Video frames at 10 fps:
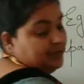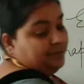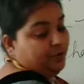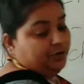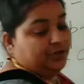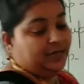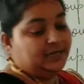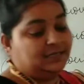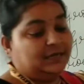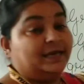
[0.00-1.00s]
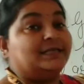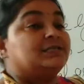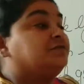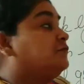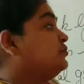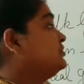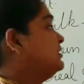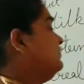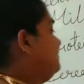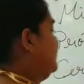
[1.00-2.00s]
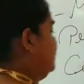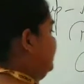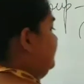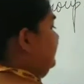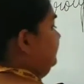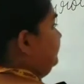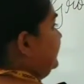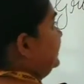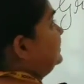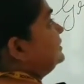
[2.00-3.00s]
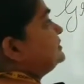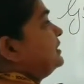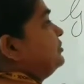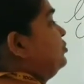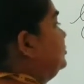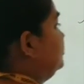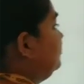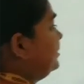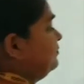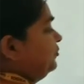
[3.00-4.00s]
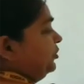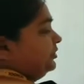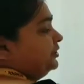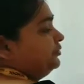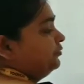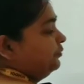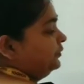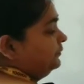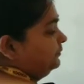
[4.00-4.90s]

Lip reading: but not the least is fruits and vegetables. These are also important group.